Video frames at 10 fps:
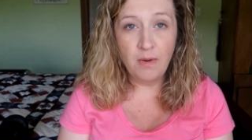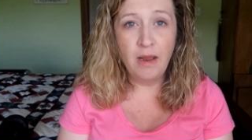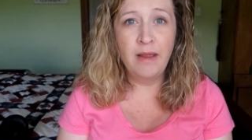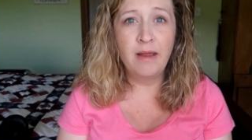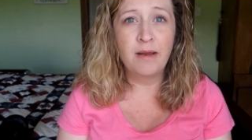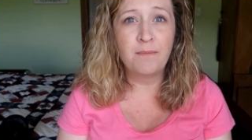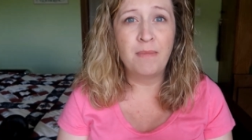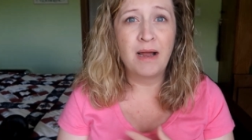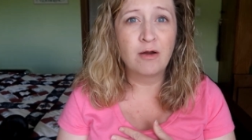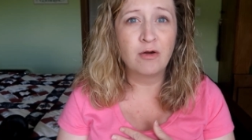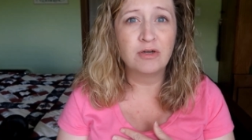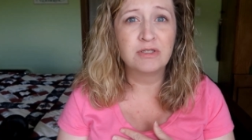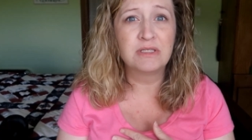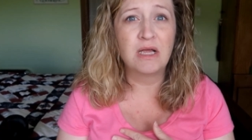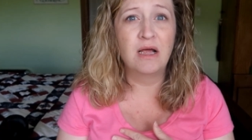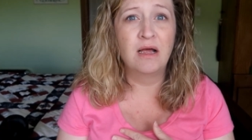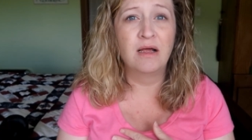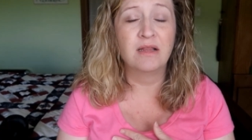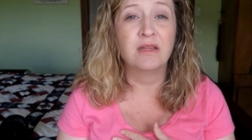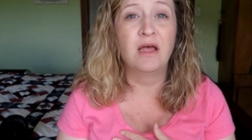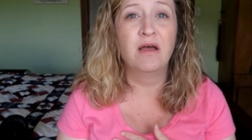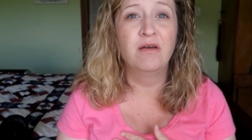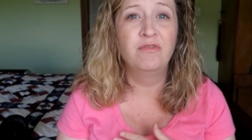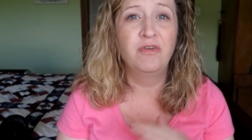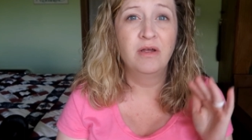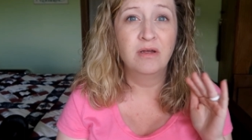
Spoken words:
My girls love